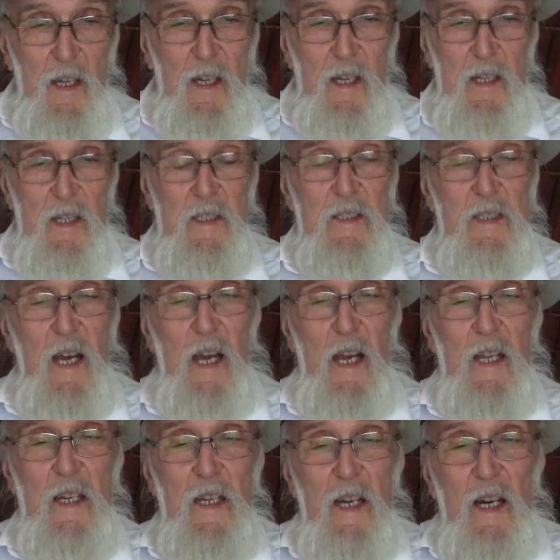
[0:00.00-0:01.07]
is
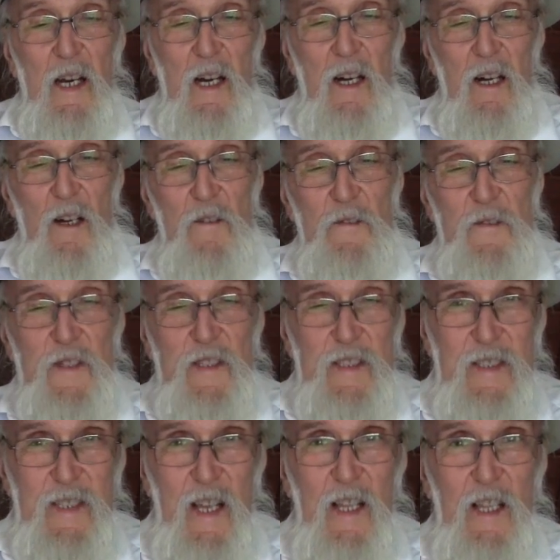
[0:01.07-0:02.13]
a
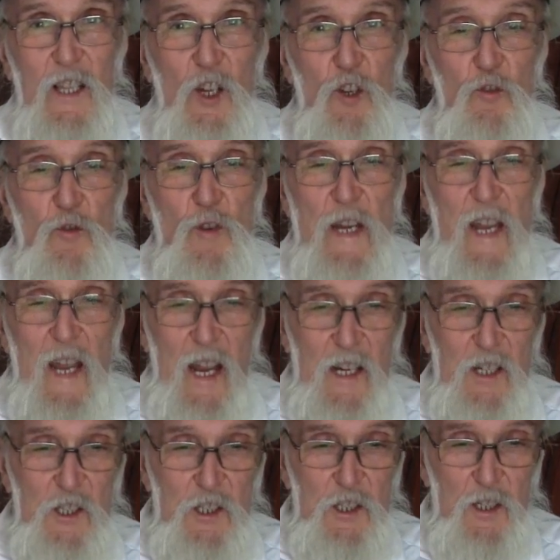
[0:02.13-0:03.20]
half-cell
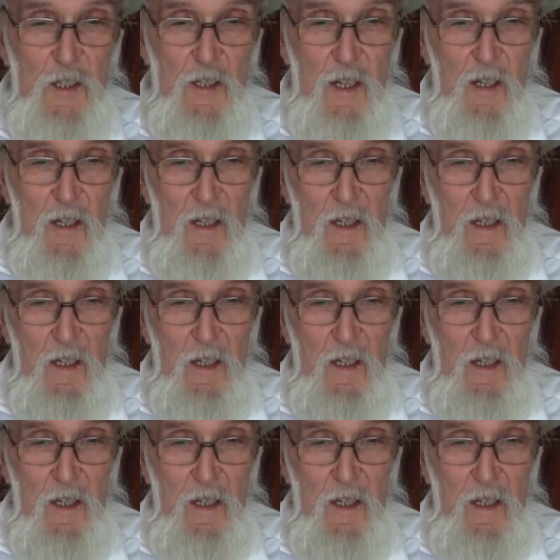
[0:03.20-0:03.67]
reaction